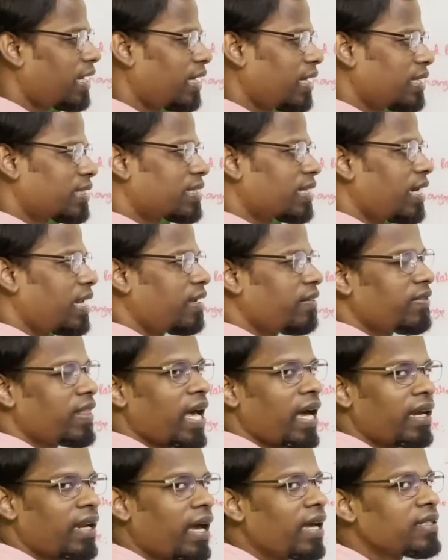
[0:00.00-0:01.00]
Let's leave
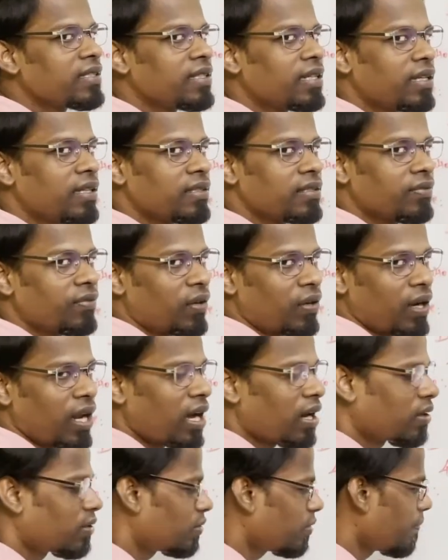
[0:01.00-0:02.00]
that as it is for
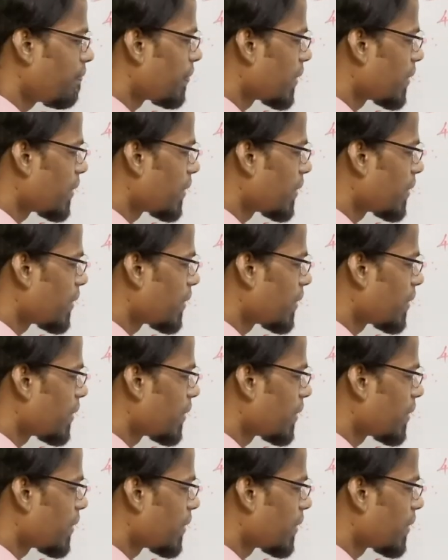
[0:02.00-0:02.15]
now.